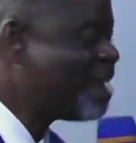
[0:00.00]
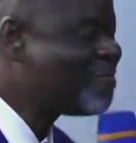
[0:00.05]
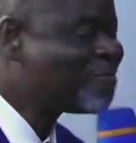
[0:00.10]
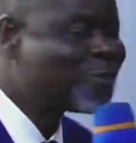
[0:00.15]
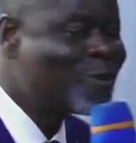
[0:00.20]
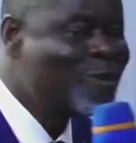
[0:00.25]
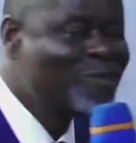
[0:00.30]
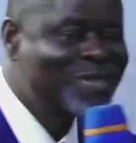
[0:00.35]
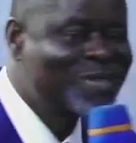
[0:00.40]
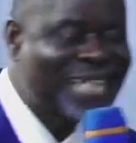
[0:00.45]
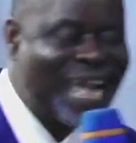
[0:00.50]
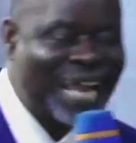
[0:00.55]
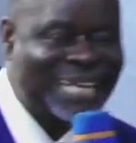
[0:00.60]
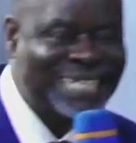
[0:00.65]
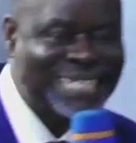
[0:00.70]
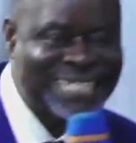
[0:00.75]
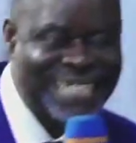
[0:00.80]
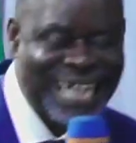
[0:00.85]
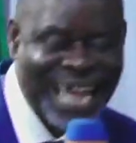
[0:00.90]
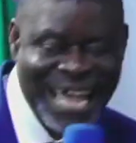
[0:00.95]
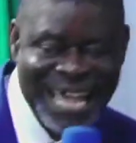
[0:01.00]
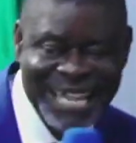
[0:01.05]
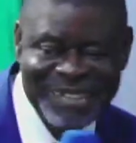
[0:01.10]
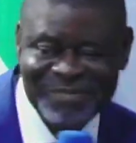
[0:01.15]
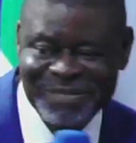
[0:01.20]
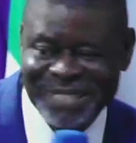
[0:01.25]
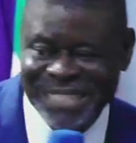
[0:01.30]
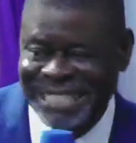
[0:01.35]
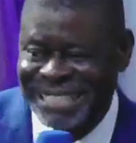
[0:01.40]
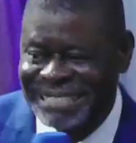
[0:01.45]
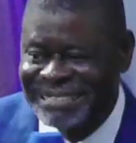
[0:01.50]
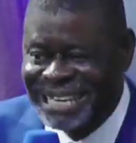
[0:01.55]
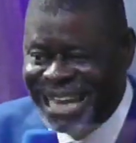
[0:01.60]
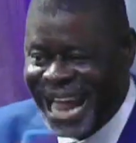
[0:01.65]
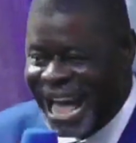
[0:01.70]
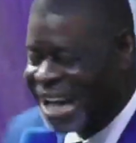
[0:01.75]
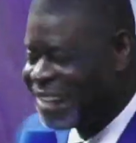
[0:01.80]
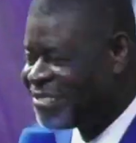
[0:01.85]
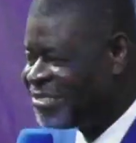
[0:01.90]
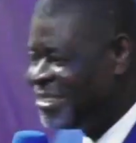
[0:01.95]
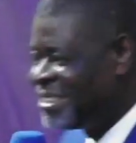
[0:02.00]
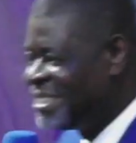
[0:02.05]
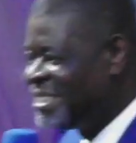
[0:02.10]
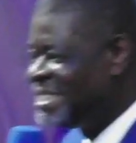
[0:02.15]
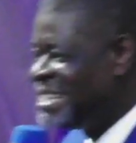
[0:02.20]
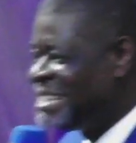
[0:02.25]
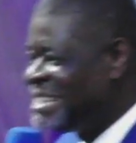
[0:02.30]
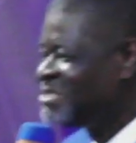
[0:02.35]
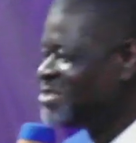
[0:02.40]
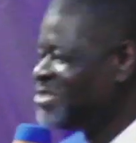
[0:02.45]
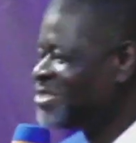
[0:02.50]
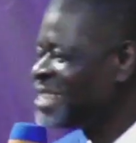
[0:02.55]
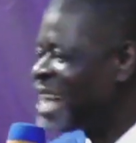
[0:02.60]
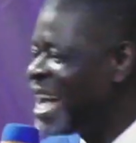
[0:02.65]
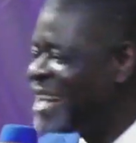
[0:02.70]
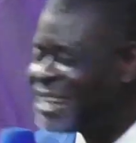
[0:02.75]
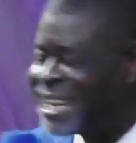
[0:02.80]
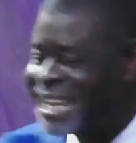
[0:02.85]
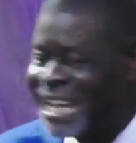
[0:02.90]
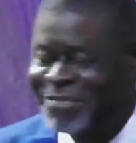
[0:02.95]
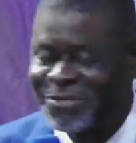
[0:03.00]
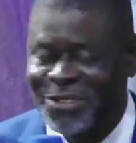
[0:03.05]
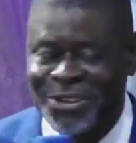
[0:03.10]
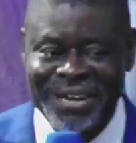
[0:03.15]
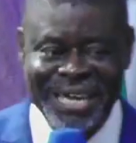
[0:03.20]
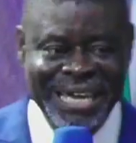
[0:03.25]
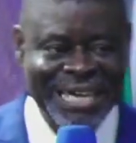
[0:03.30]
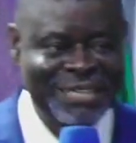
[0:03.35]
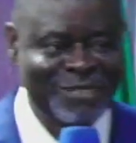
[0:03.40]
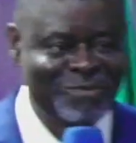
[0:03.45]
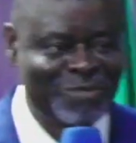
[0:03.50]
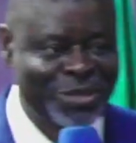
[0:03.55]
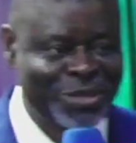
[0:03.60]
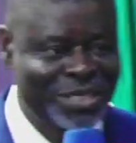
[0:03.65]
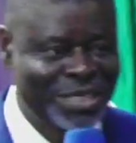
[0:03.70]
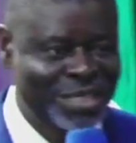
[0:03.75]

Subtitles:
from that time till now, there's no time that I've not earned money.